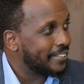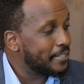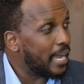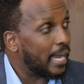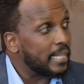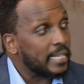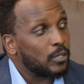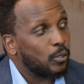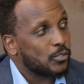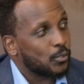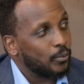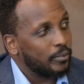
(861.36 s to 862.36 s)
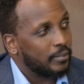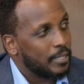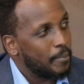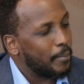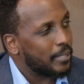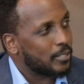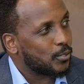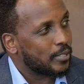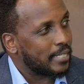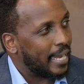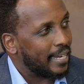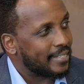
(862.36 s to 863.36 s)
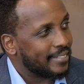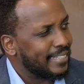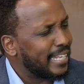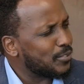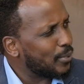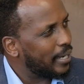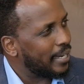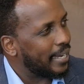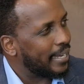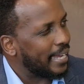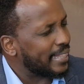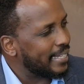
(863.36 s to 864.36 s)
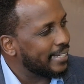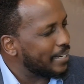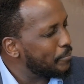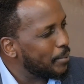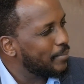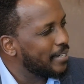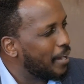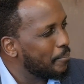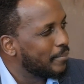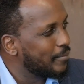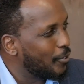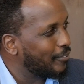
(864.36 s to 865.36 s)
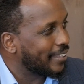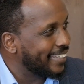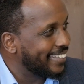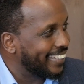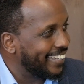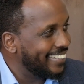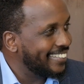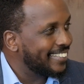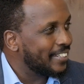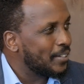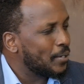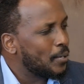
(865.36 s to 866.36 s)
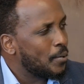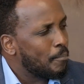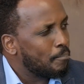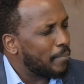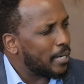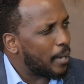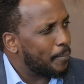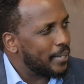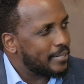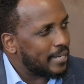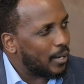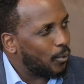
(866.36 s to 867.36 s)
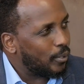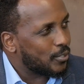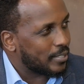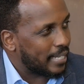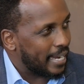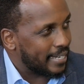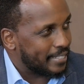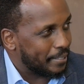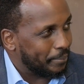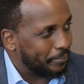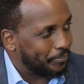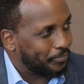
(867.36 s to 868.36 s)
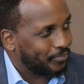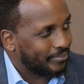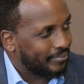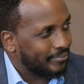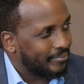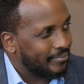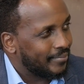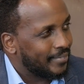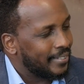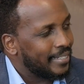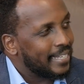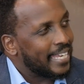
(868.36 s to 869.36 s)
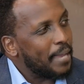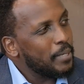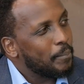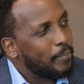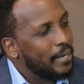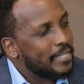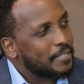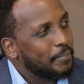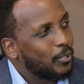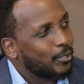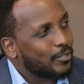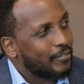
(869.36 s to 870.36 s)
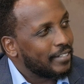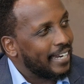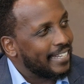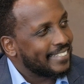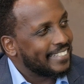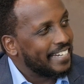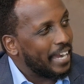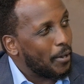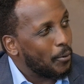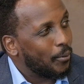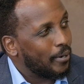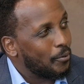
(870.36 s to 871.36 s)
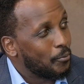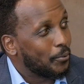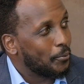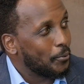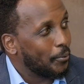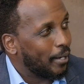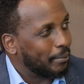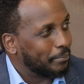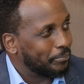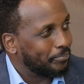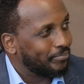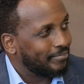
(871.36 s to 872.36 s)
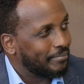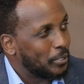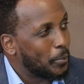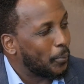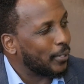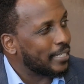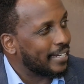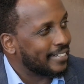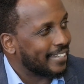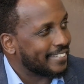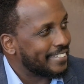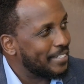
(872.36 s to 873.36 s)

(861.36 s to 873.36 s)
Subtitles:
Yeah, and then also remember the society. And that's why I think, and maybe now I'm overthinking, but a patriarchal society came in place because of realizing how weak we were, to protect us.